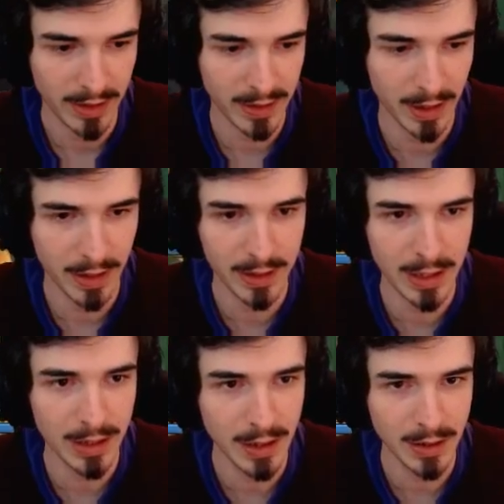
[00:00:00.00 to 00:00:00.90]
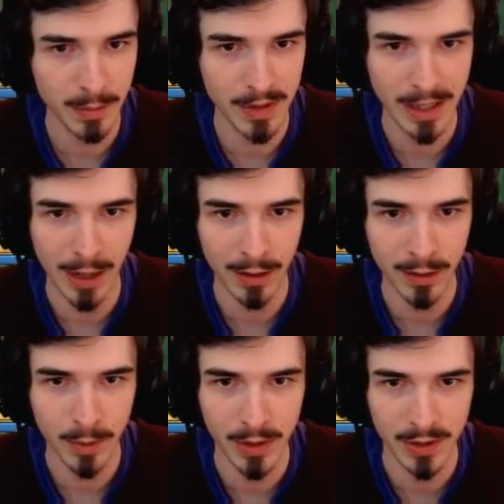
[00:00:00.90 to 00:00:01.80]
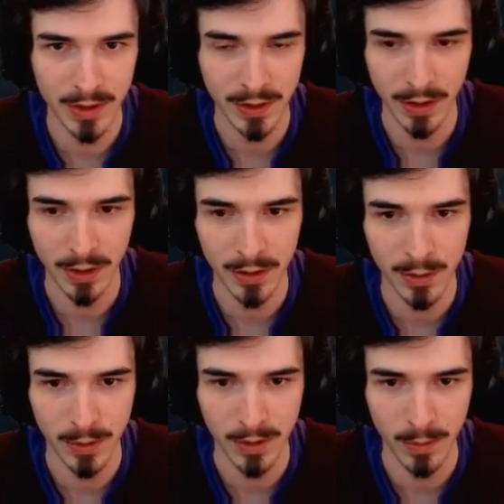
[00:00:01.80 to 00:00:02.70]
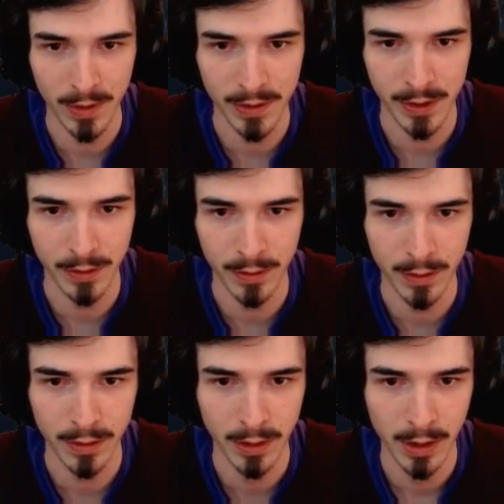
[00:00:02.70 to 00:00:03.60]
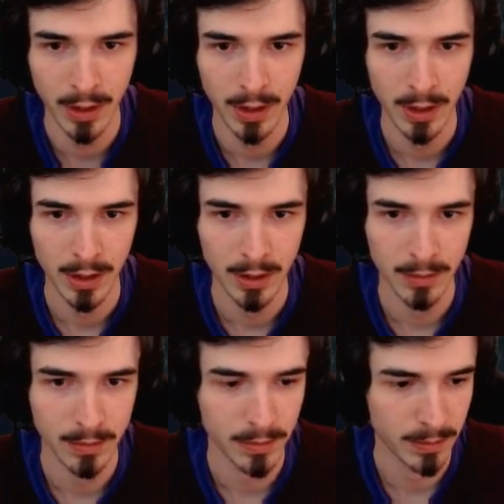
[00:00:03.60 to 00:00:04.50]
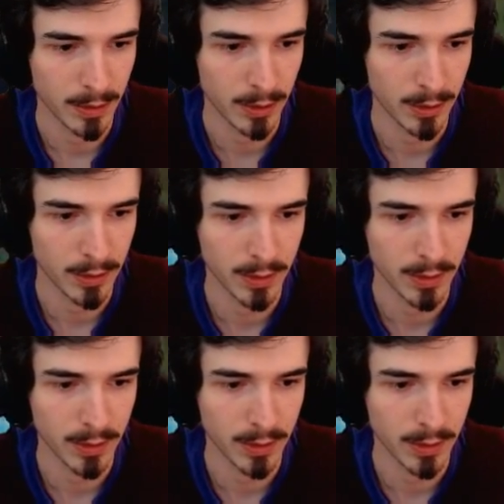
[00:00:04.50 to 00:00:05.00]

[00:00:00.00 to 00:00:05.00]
Azir sets up the tower and we just disengage with Azir and Lulu.